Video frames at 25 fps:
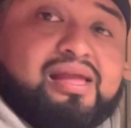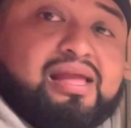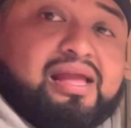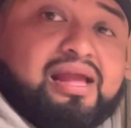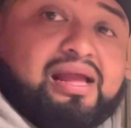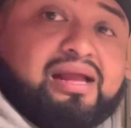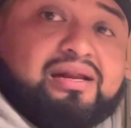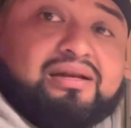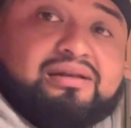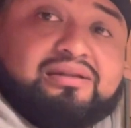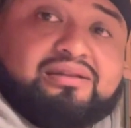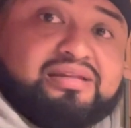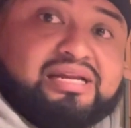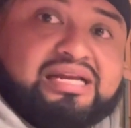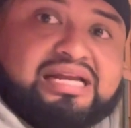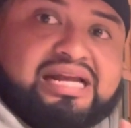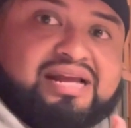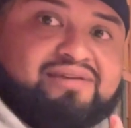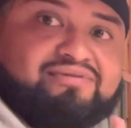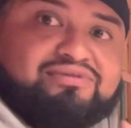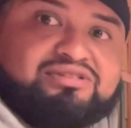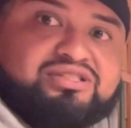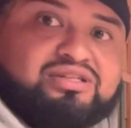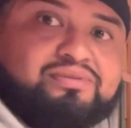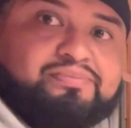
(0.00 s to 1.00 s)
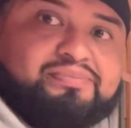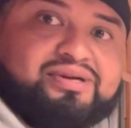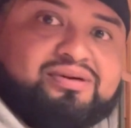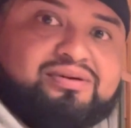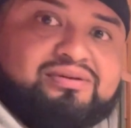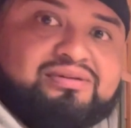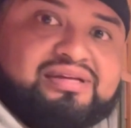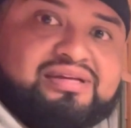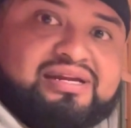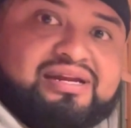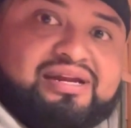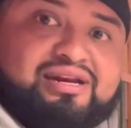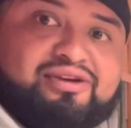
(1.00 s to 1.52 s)
And they gave us a
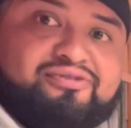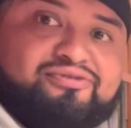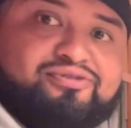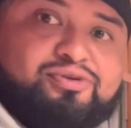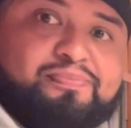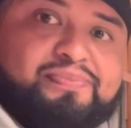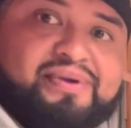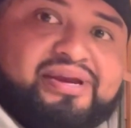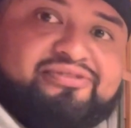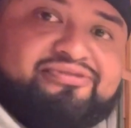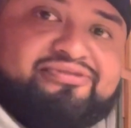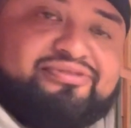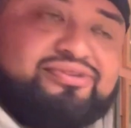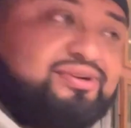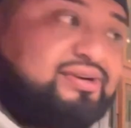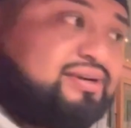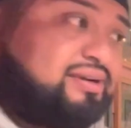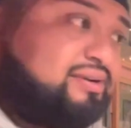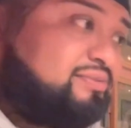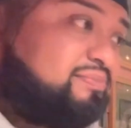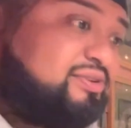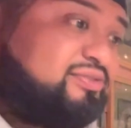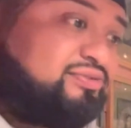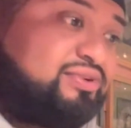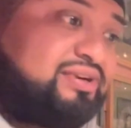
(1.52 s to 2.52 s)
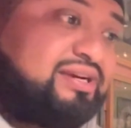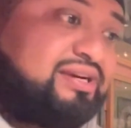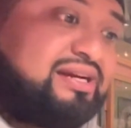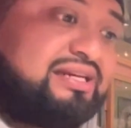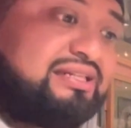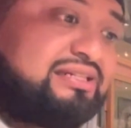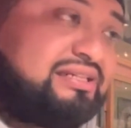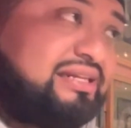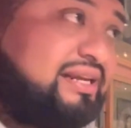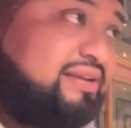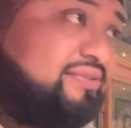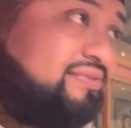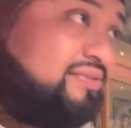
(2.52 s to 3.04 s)
bill. They here, we'll pay for it before you
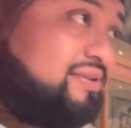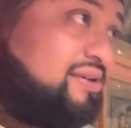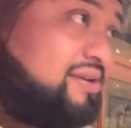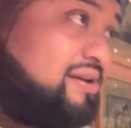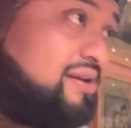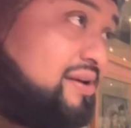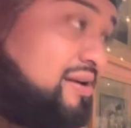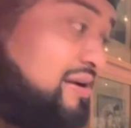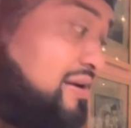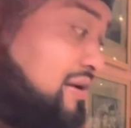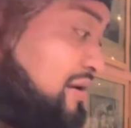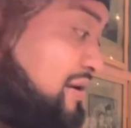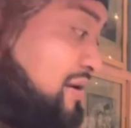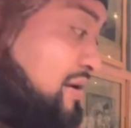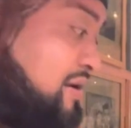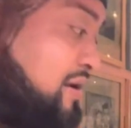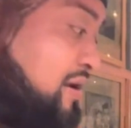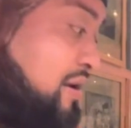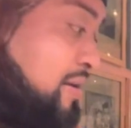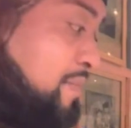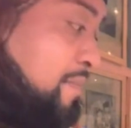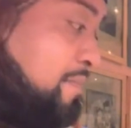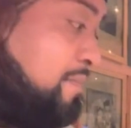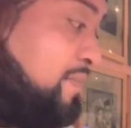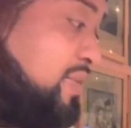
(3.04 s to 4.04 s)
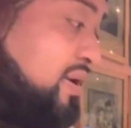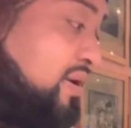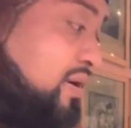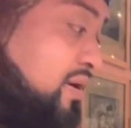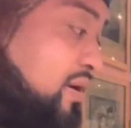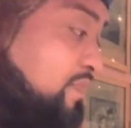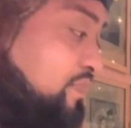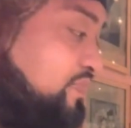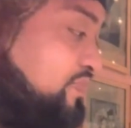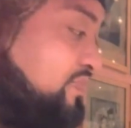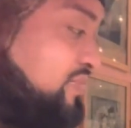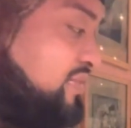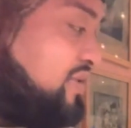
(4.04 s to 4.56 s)
guys leave. Let's see what it is. But
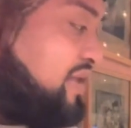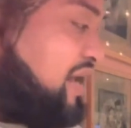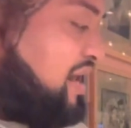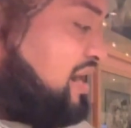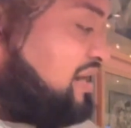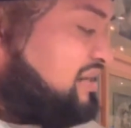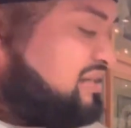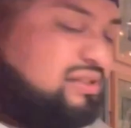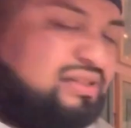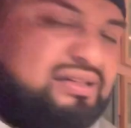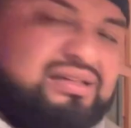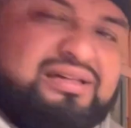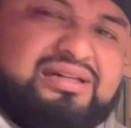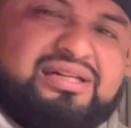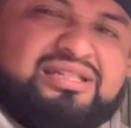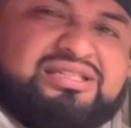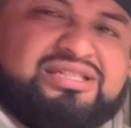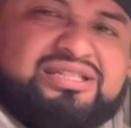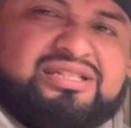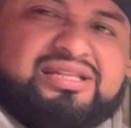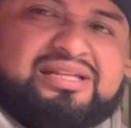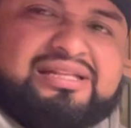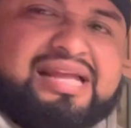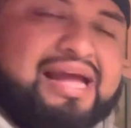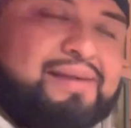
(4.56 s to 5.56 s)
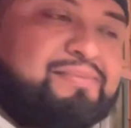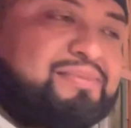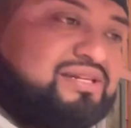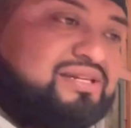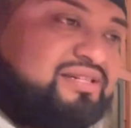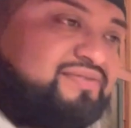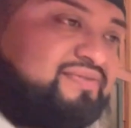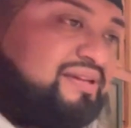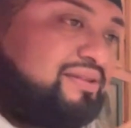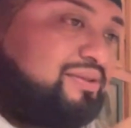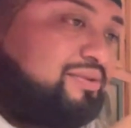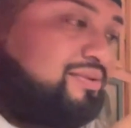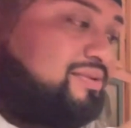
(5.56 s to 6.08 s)
yeah, let's see the damage,
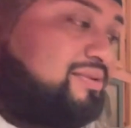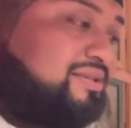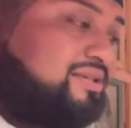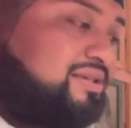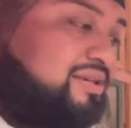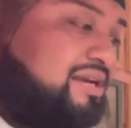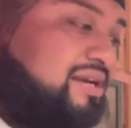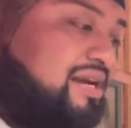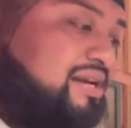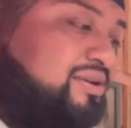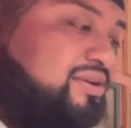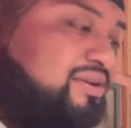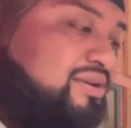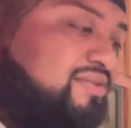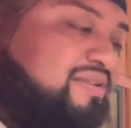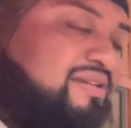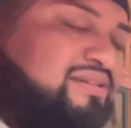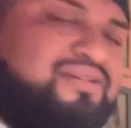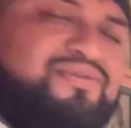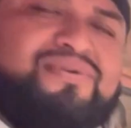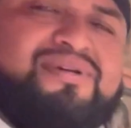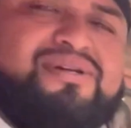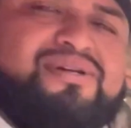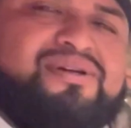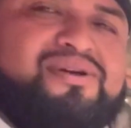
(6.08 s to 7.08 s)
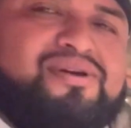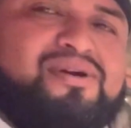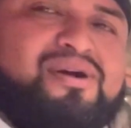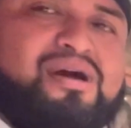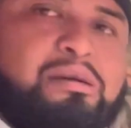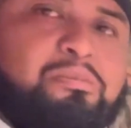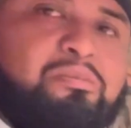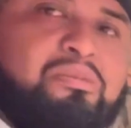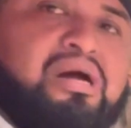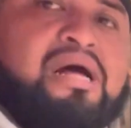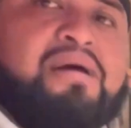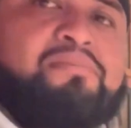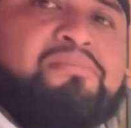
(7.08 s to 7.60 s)
vatos. I know you vatos want to know.
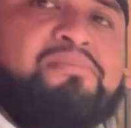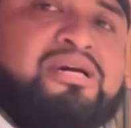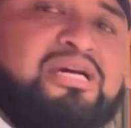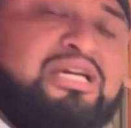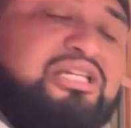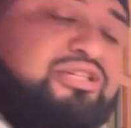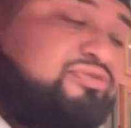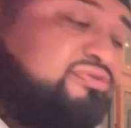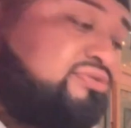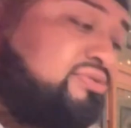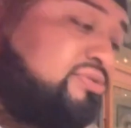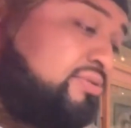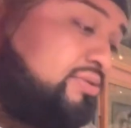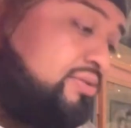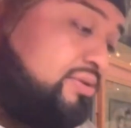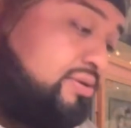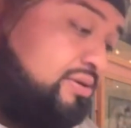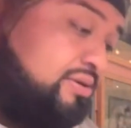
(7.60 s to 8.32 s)
But how much, fool?